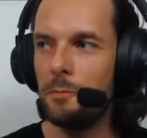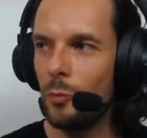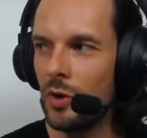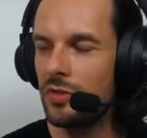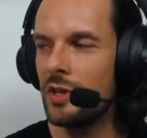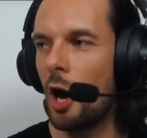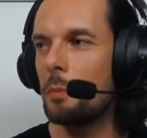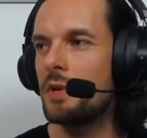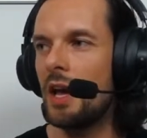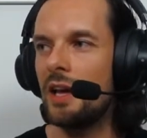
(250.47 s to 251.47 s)
with the
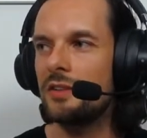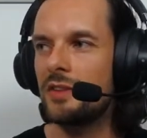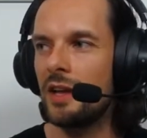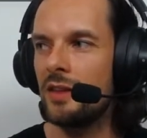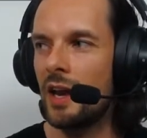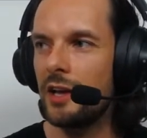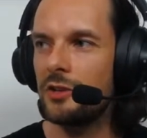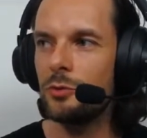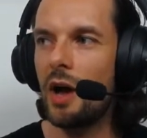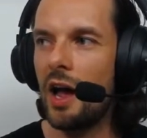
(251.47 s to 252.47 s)
updates that I
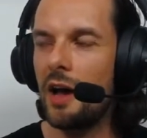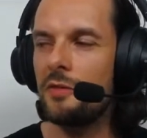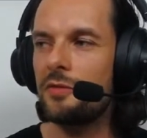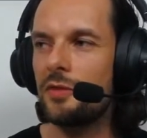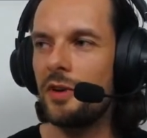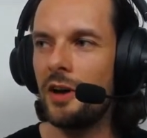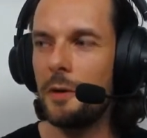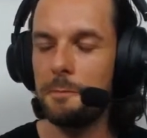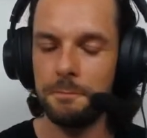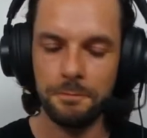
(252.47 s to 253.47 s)
do have.
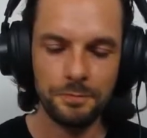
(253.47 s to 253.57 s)
And